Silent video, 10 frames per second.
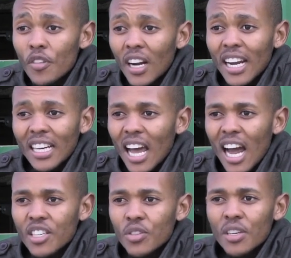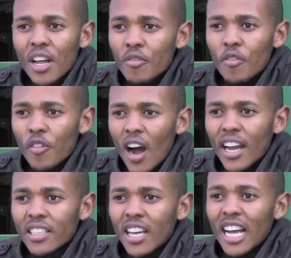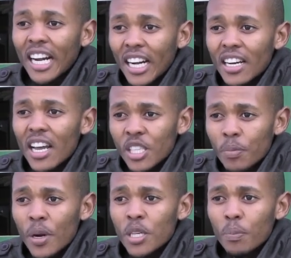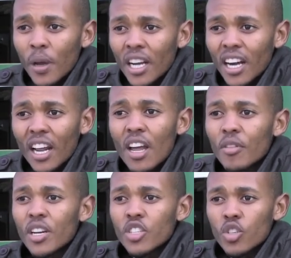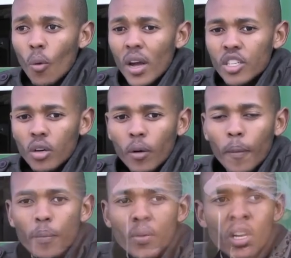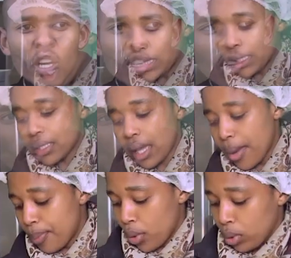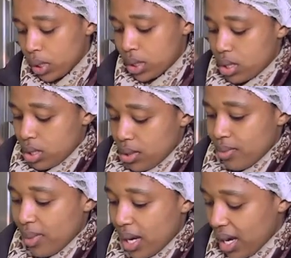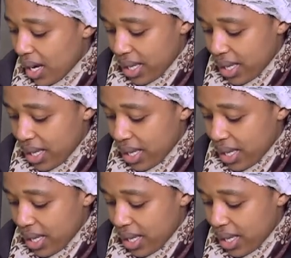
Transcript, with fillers: Africa at large, you'll never find a green express bakery, even in Soweto. So what we do now, having our